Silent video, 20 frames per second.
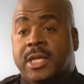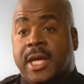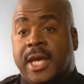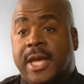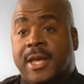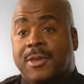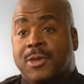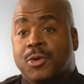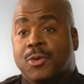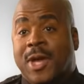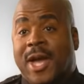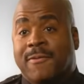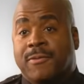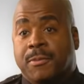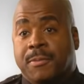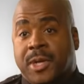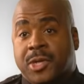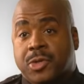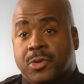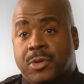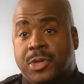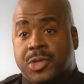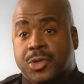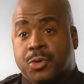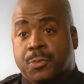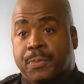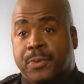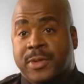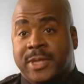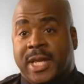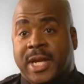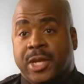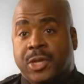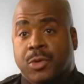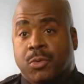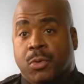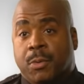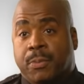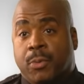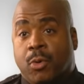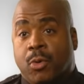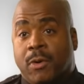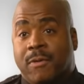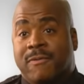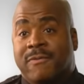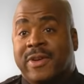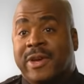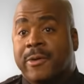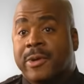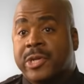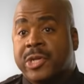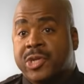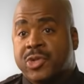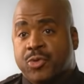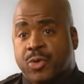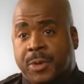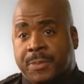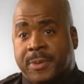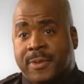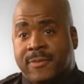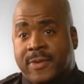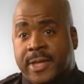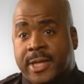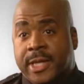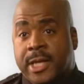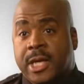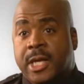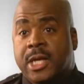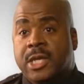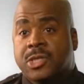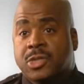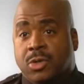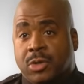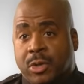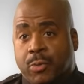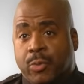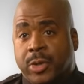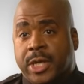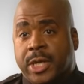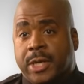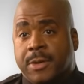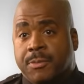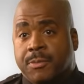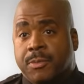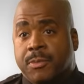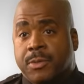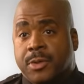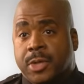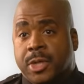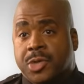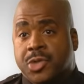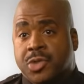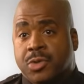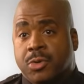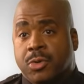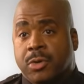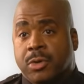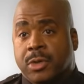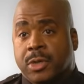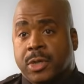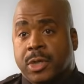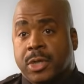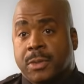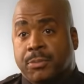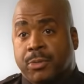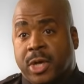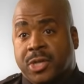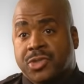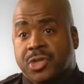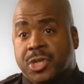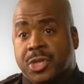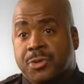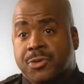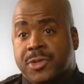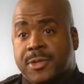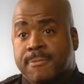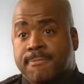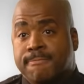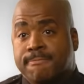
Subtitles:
And you have to make sure that you put that in your report very descriptively so that we can ensure good prosecution.